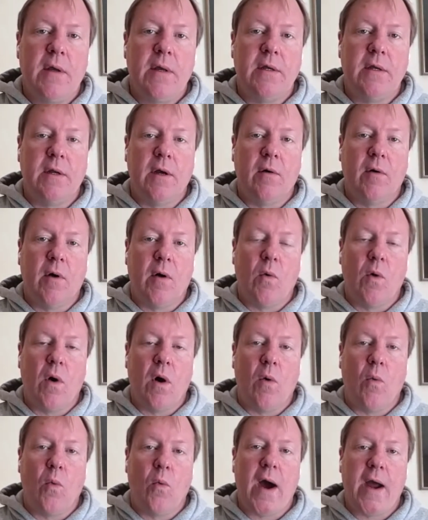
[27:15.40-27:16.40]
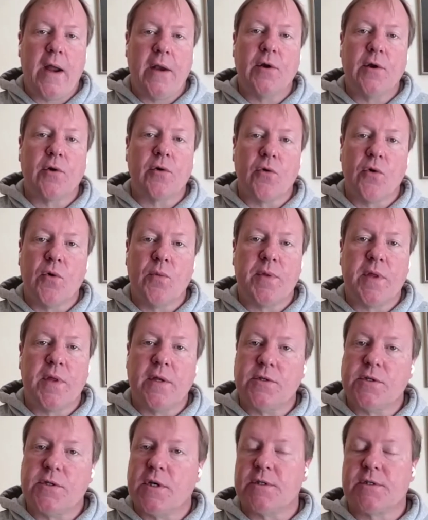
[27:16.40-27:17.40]
you know, a wider group
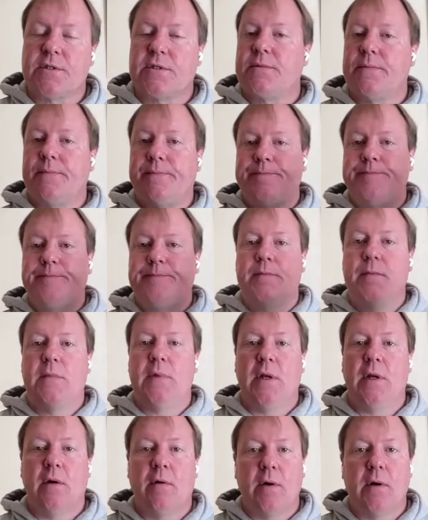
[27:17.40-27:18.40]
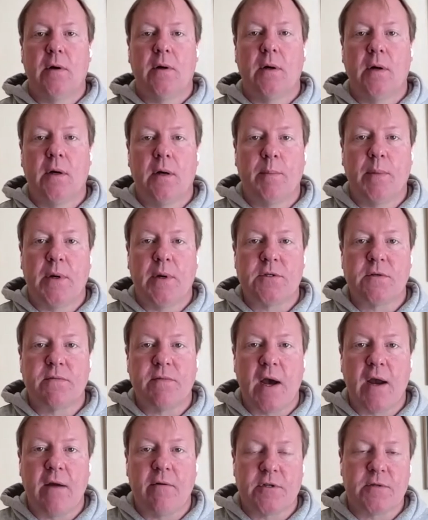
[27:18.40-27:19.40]
than just, you know, a bunch of
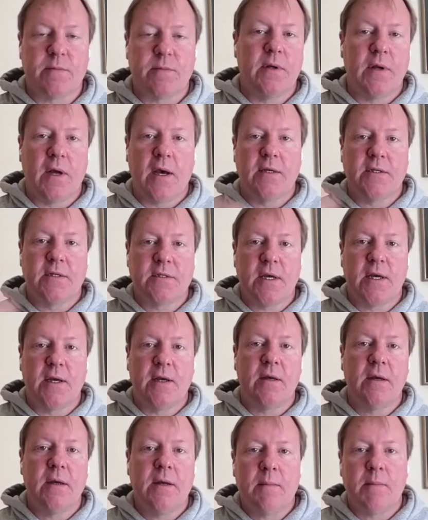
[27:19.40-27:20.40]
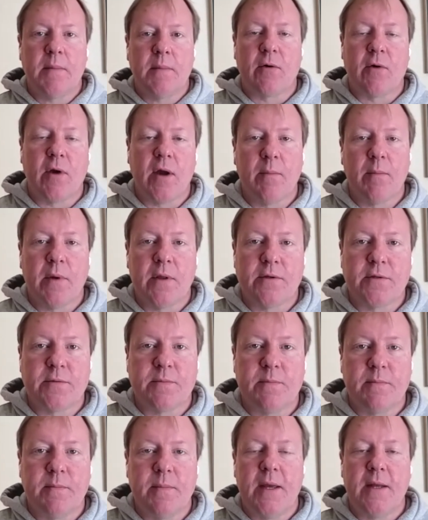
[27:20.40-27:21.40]
Irishmen. I say my grandmother's
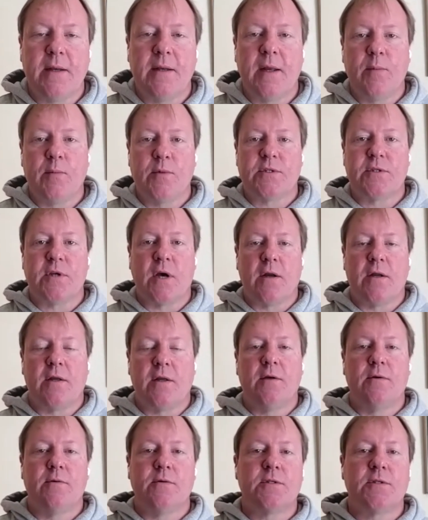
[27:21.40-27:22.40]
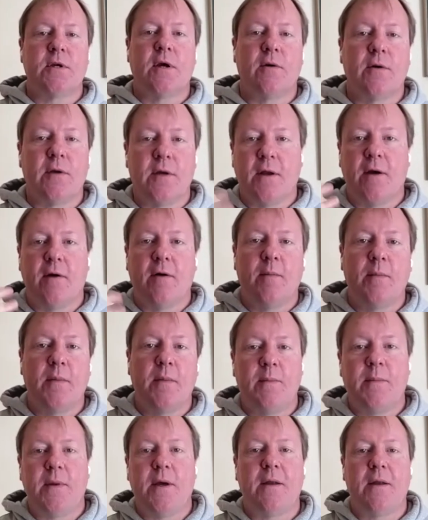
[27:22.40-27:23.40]
maiden name was Donahue. So, you know, I'm
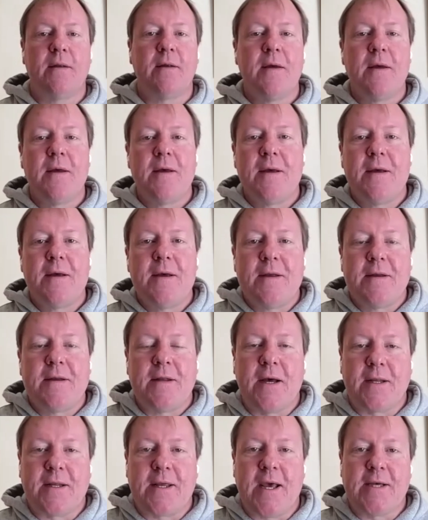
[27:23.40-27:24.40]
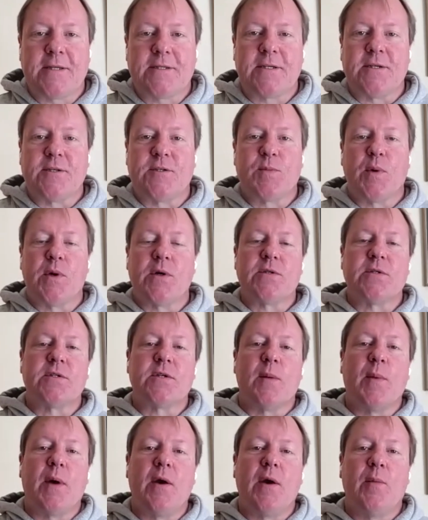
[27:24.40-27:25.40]
not casting aspersions
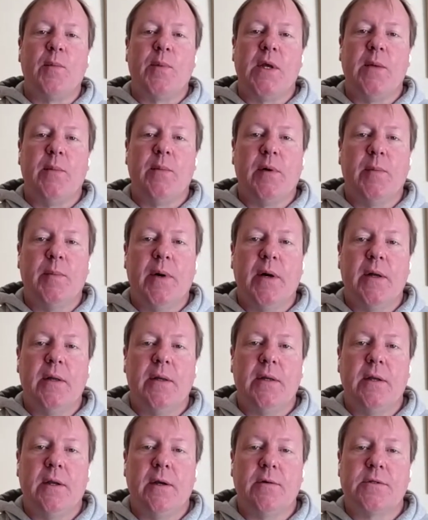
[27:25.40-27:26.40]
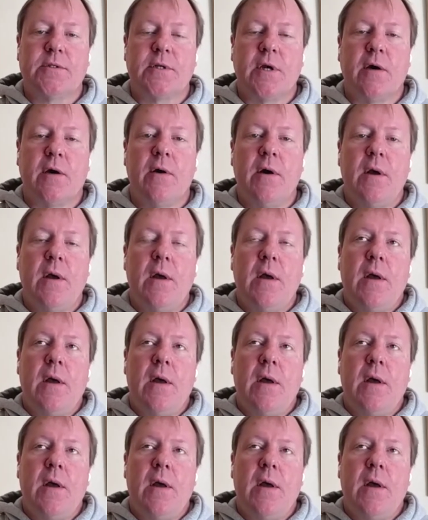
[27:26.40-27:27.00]
on my own people, but, you know, so